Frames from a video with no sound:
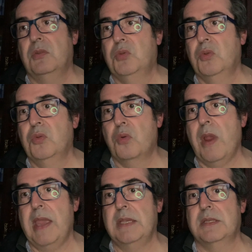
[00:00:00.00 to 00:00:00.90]

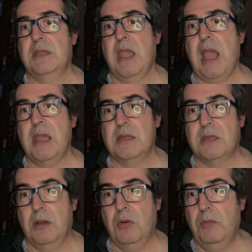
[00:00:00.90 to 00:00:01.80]
raise the
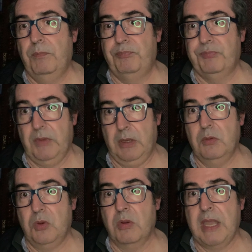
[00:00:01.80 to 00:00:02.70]
ISO,
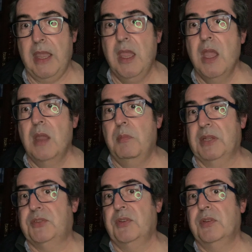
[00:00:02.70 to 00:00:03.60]
okay?
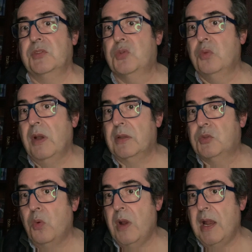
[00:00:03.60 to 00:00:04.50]
But
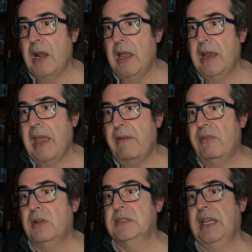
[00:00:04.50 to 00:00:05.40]
to a
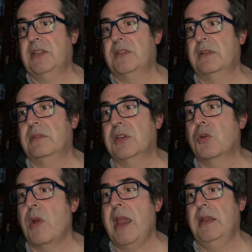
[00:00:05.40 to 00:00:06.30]
level that the
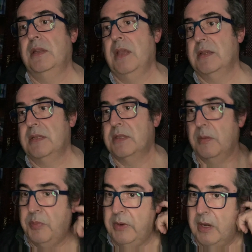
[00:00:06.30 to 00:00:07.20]
grain doesn't
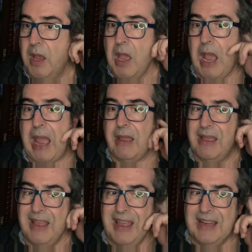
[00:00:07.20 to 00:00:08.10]
appear.
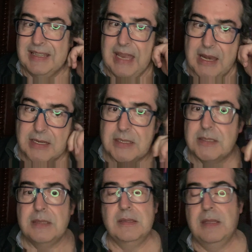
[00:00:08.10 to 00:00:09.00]

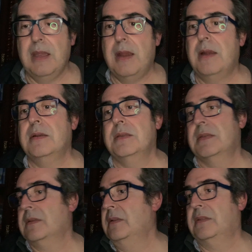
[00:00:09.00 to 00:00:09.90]
There's
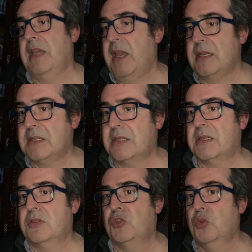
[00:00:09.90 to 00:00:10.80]

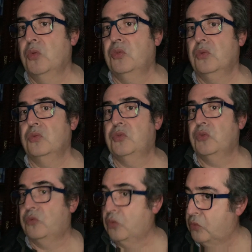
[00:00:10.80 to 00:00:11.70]
tests to
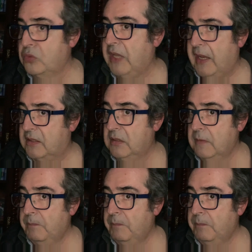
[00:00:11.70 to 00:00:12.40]
do that.